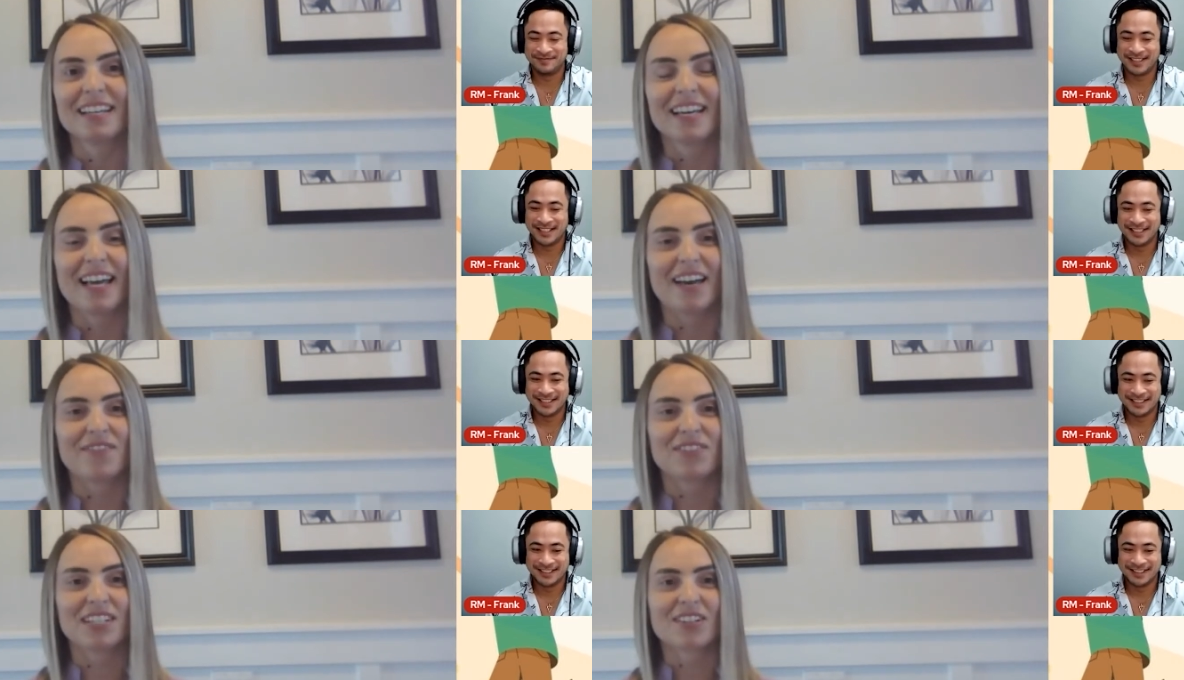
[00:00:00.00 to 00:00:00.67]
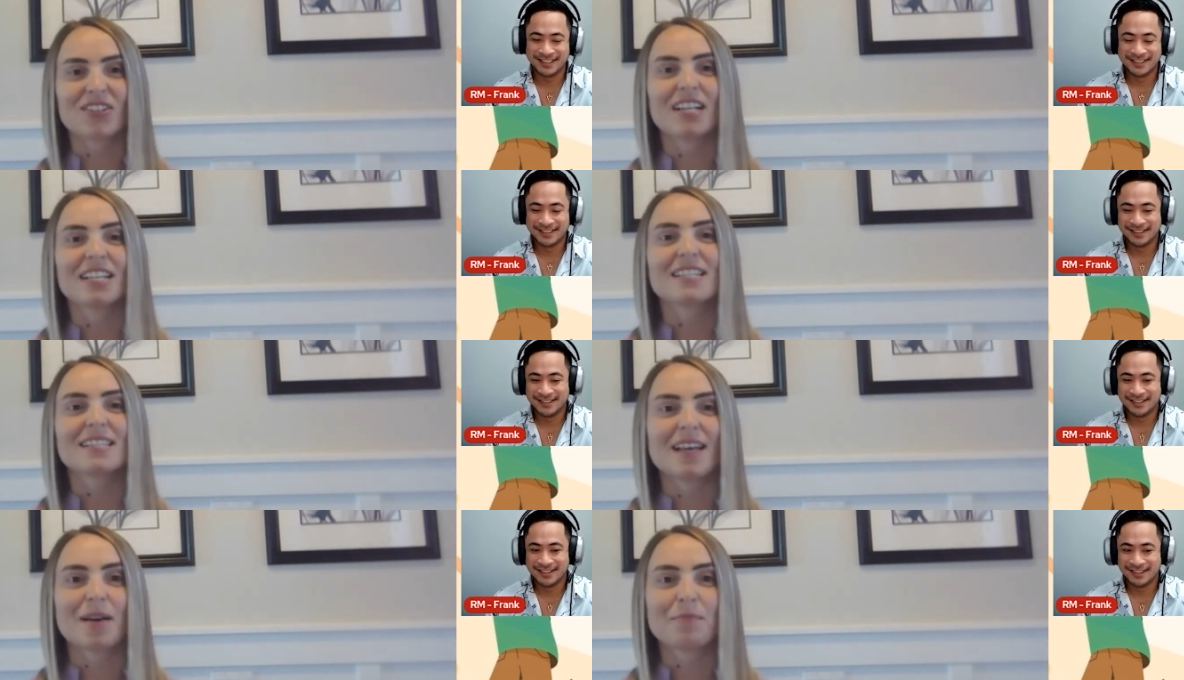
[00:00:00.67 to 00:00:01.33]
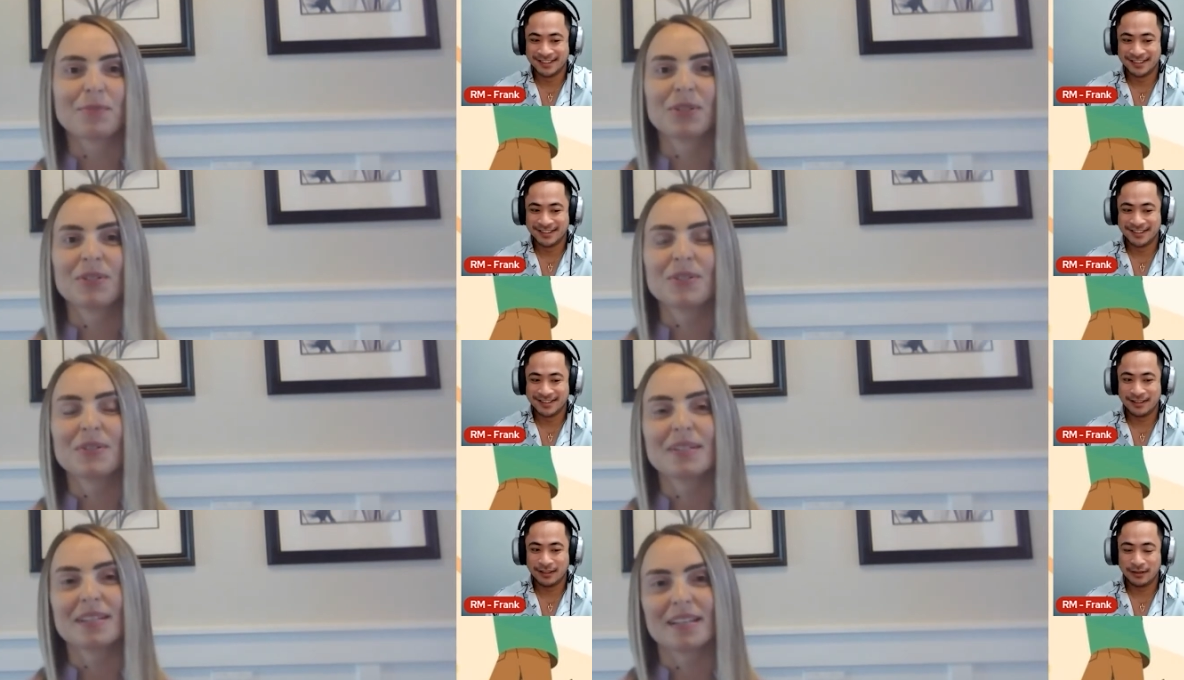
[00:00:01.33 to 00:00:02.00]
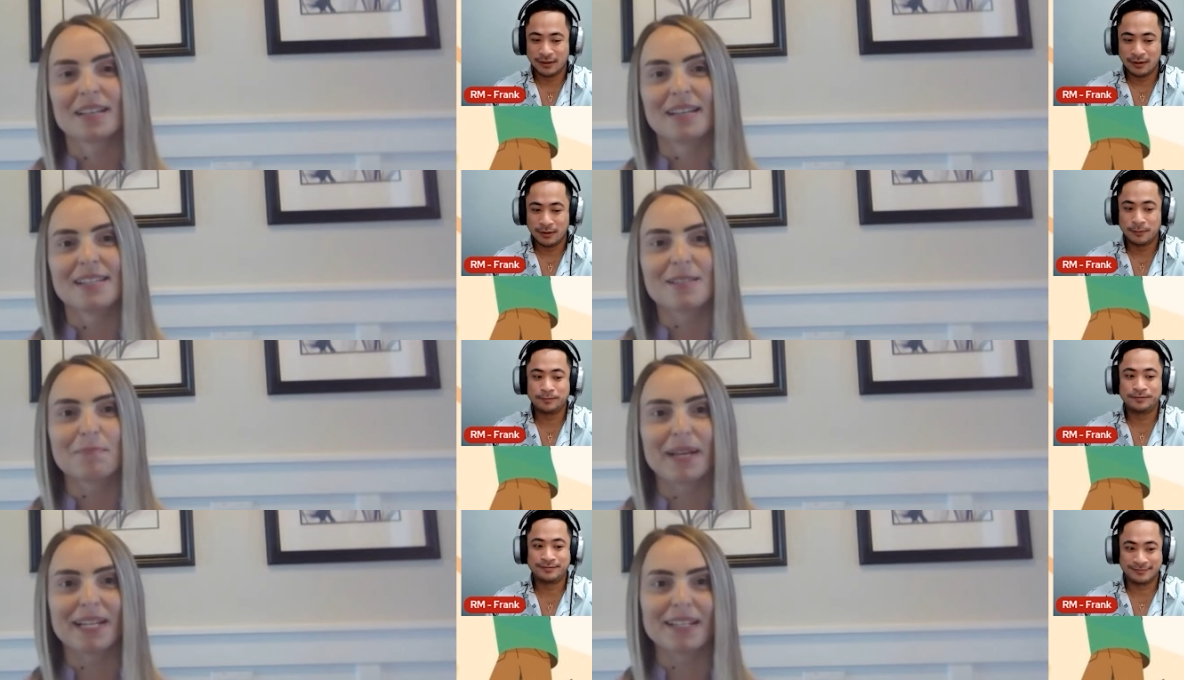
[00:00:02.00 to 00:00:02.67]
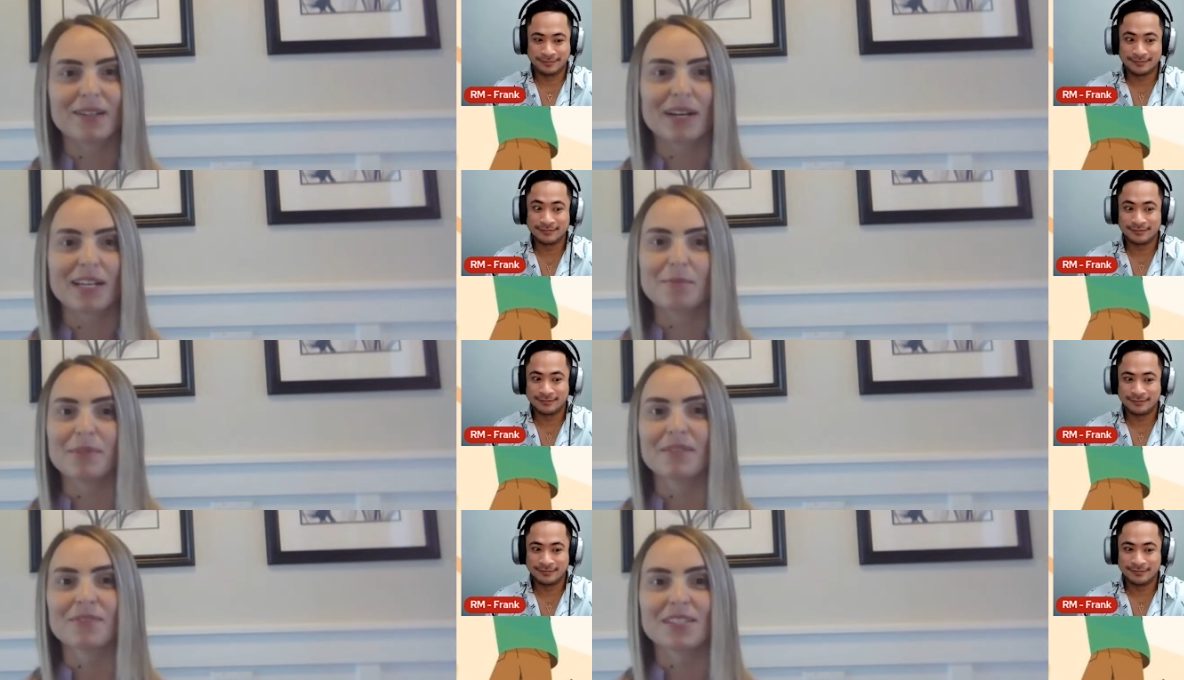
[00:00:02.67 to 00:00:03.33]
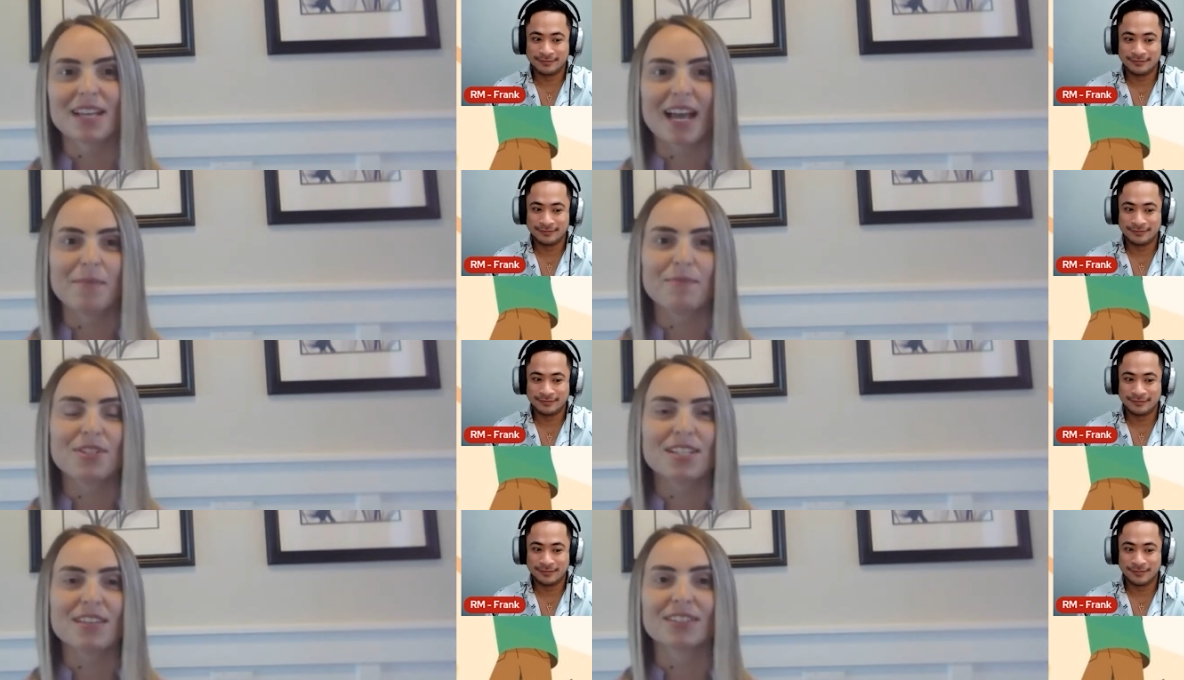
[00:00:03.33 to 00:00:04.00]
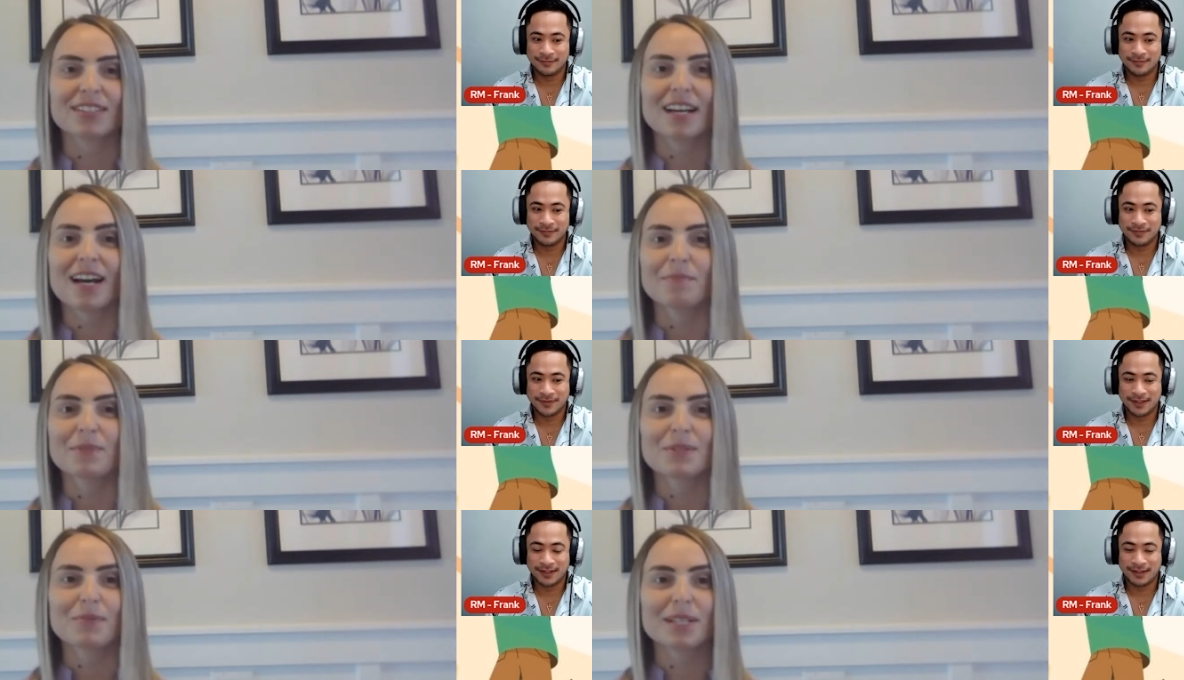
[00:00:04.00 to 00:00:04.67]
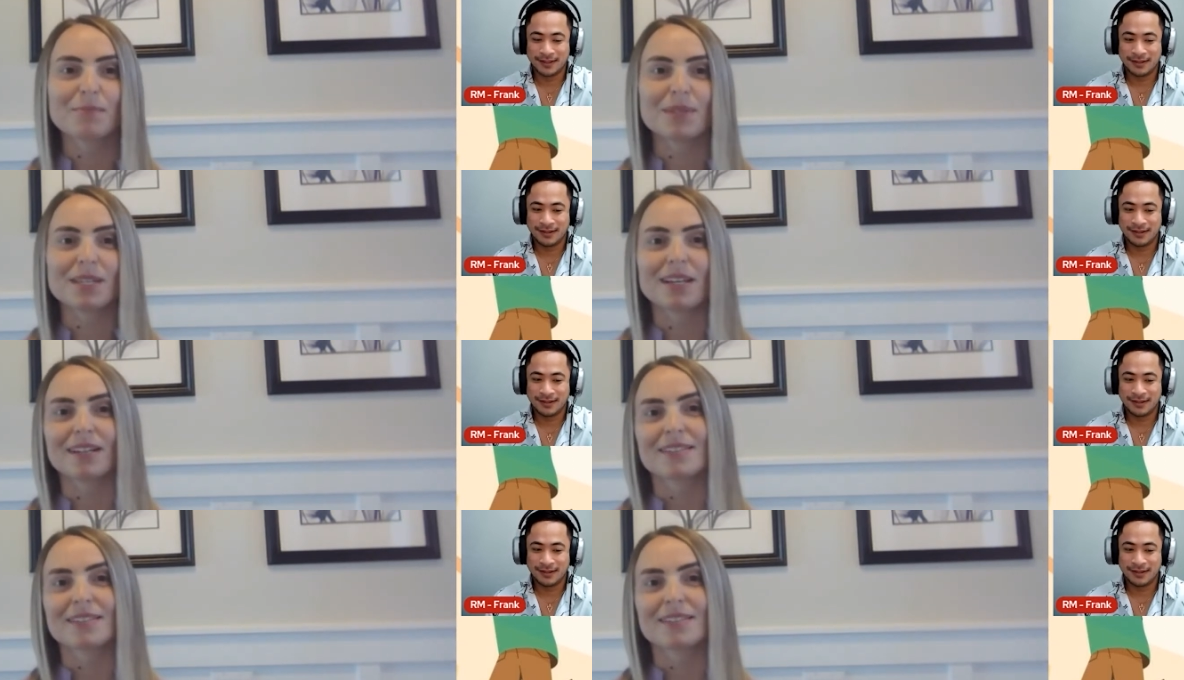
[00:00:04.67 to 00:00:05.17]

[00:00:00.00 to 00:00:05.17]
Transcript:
Speaker 1: having a great summer, uh, spending quite a bit of time. She even comes with me on